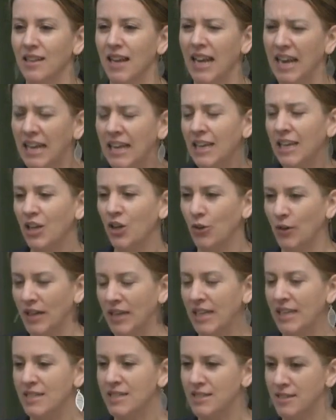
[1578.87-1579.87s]
eight
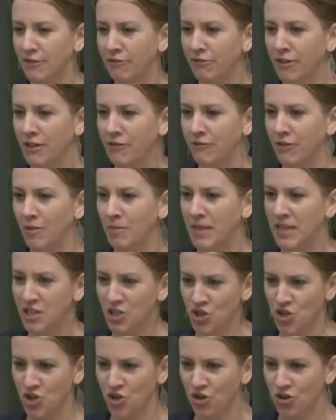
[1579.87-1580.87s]
ingredients different from
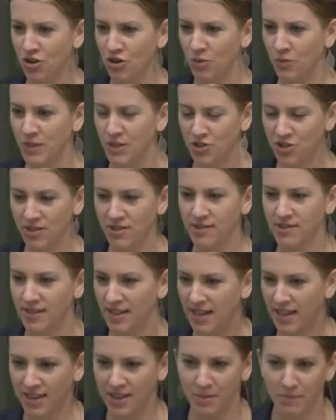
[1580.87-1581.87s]
Ensure, which is
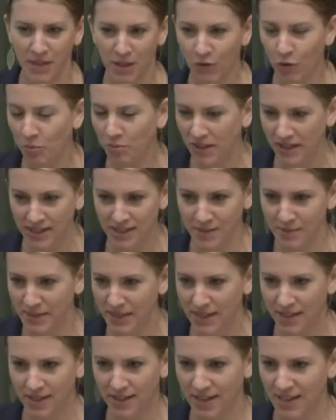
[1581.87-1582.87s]
like the meal
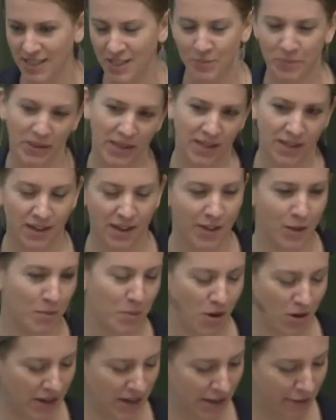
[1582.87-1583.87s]
replacement that's been on the
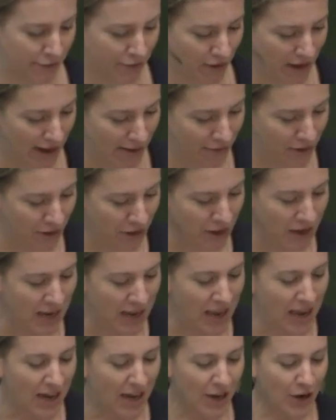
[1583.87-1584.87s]
market forever.
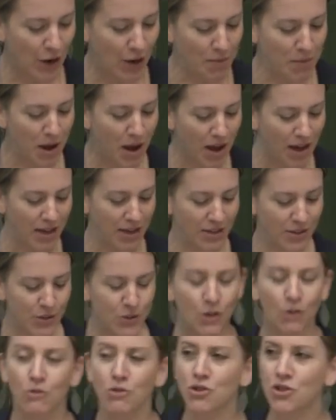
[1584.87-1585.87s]
You know, I'm not
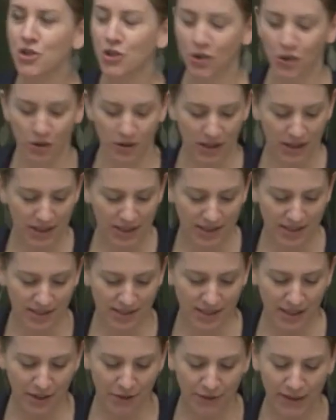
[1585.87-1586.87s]
so sure that this
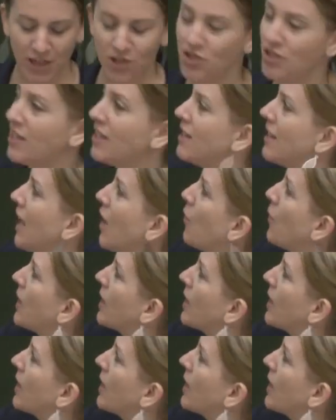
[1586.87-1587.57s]
is innovation, and yet